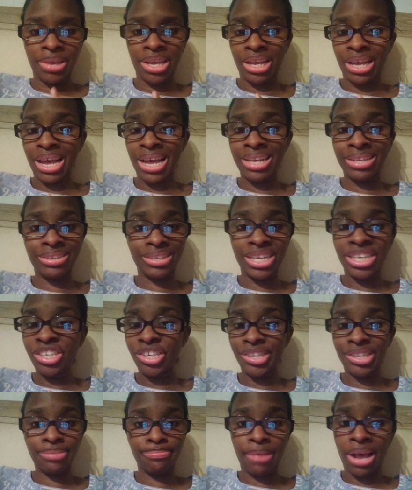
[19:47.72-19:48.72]
guys, that's
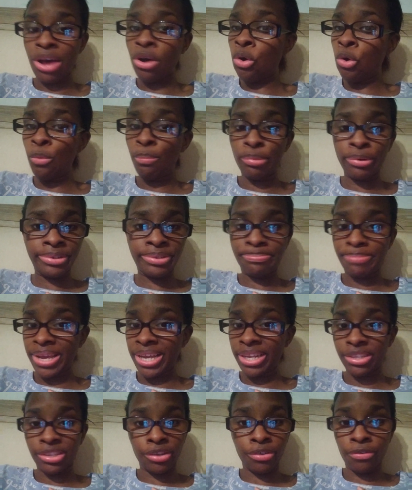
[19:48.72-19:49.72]
just my whole
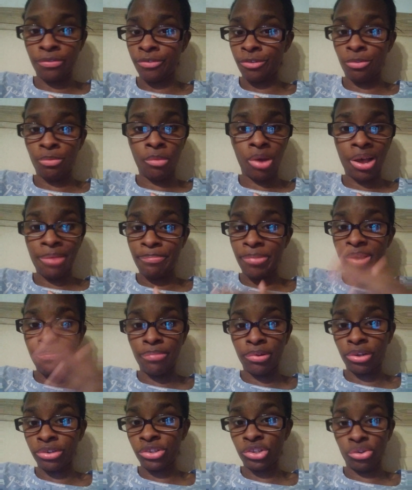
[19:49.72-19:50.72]
perspective on why
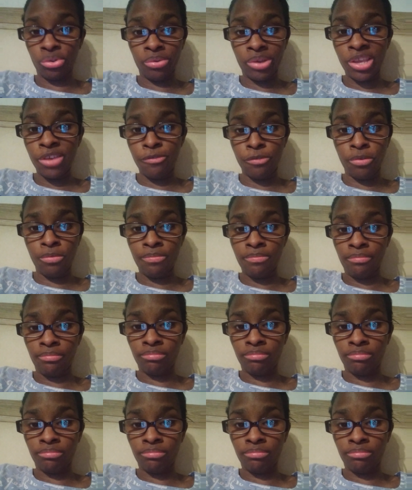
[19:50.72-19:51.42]
people are so evil.